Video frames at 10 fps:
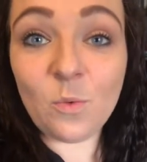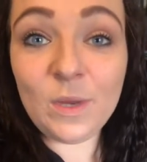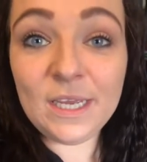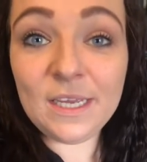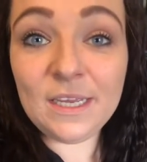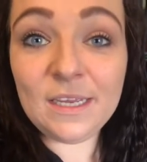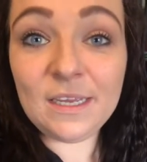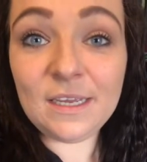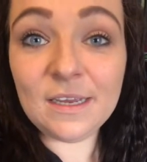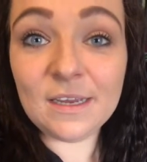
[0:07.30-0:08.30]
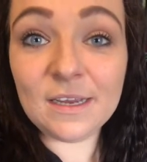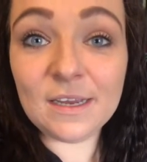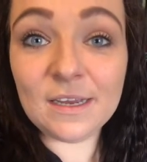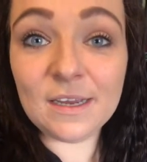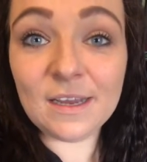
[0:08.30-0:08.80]
we
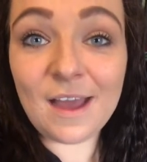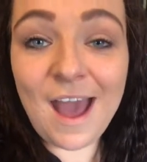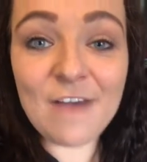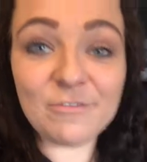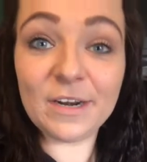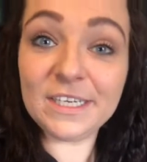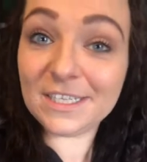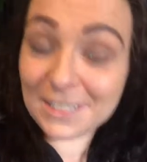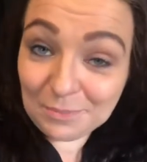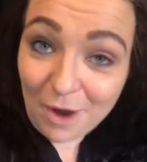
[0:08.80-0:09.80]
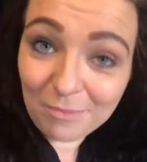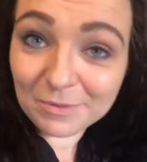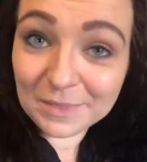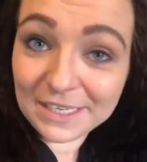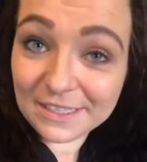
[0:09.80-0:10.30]
have run into this
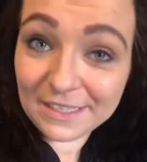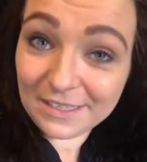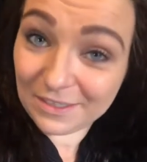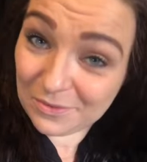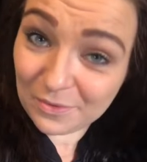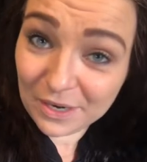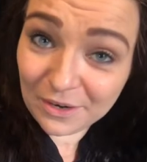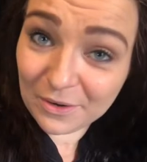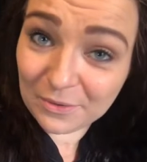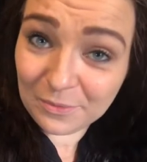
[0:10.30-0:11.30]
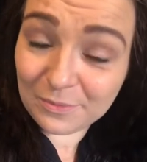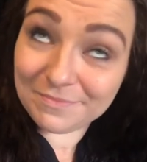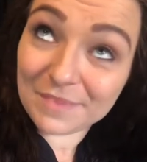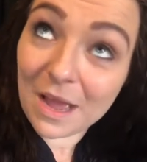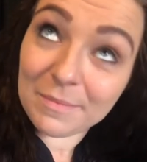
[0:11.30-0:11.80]
problem lately where,
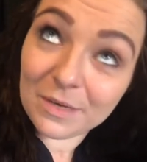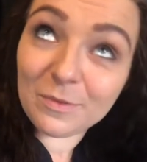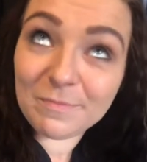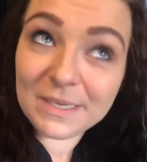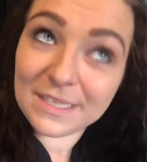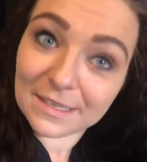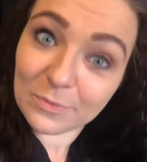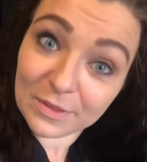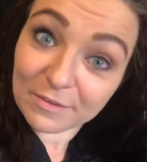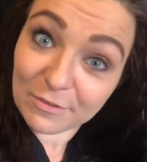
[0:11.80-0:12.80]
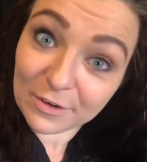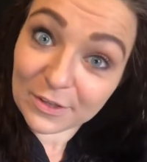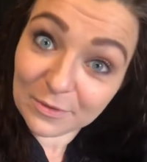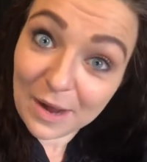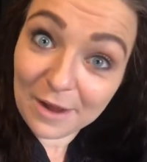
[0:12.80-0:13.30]
we've been dealing with it for a
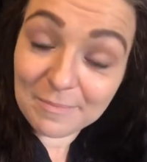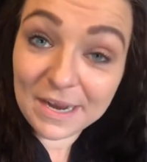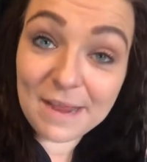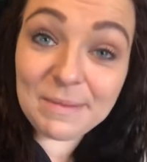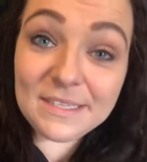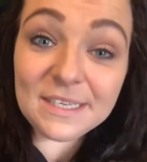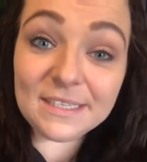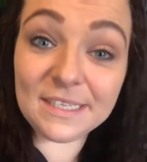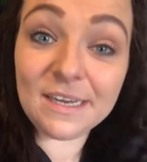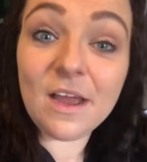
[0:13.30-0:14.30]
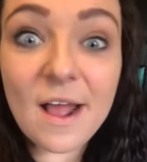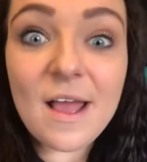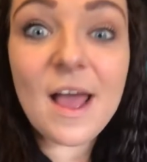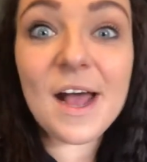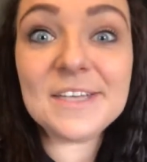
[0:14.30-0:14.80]
little while, but basically
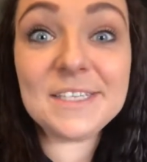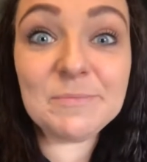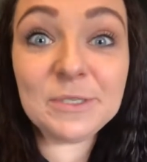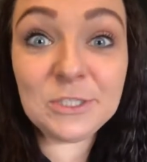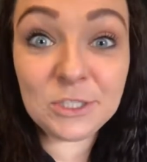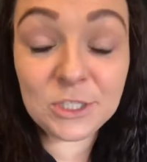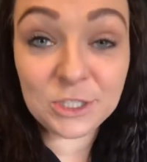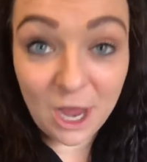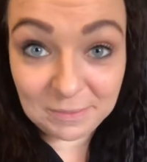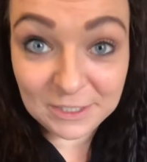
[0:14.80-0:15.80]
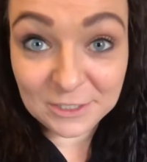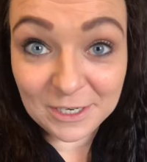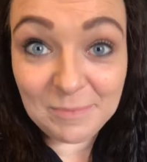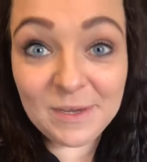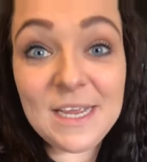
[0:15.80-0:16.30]
a simple shopping
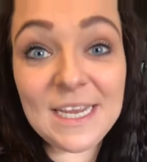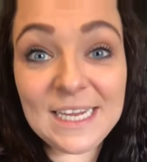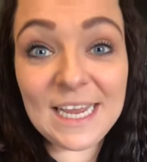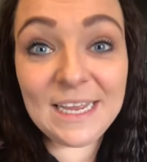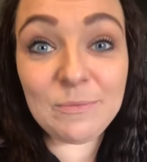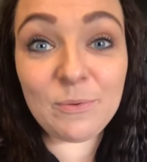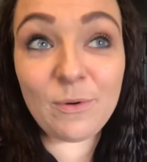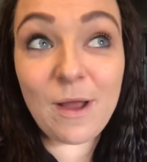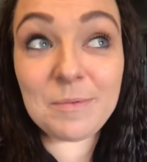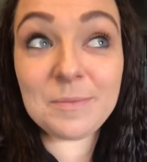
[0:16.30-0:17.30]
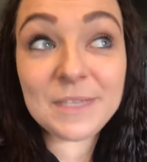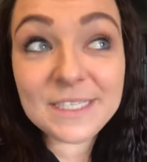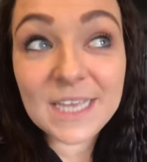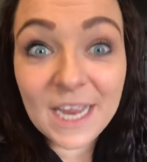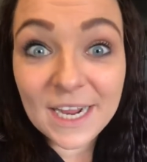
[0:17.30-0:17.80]
trip can probably
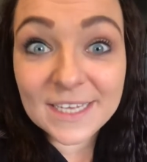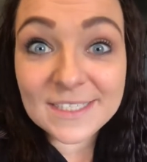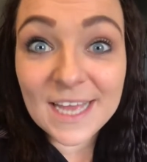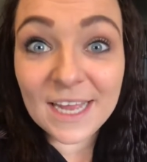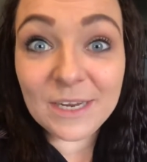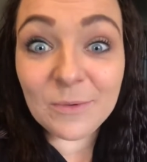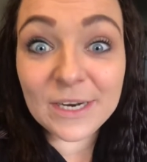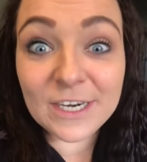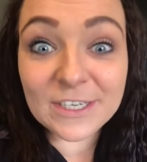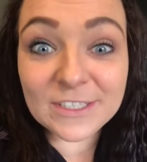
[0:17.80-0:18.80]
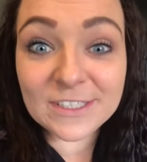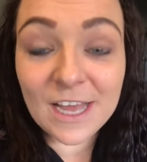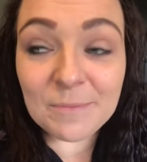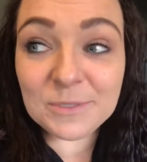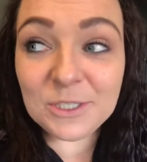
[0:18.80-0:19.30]
take us anywhere
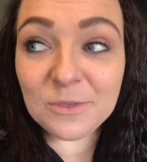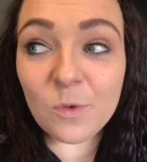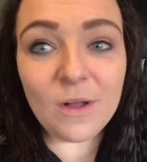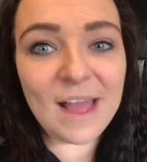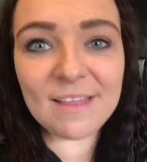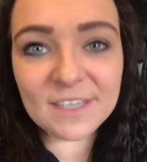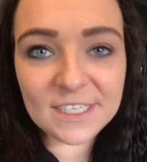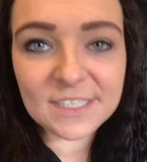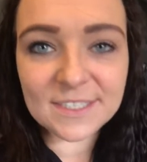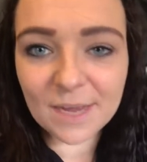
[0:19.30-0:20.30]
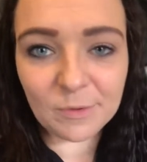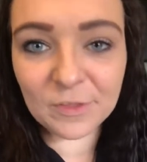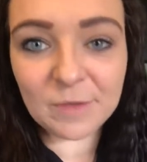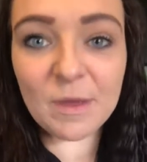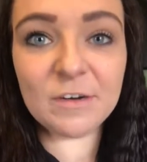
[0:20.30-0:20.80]
up to, well, at least double
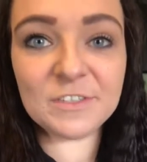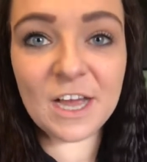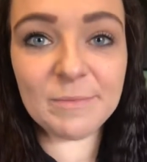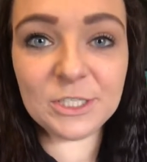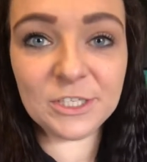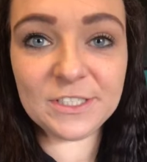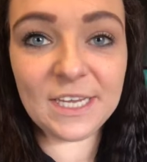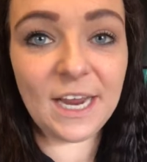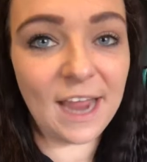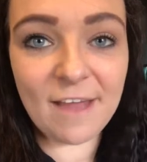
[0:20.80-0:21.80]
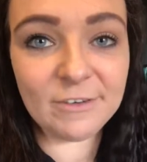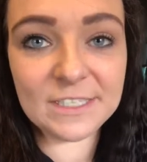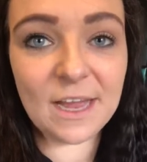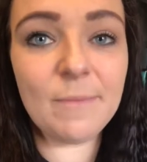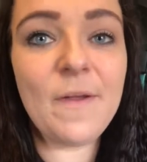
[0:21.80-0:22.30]
the amount of time it should take every
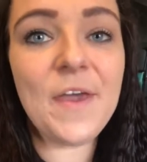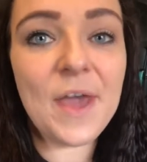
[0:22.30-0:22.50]
time,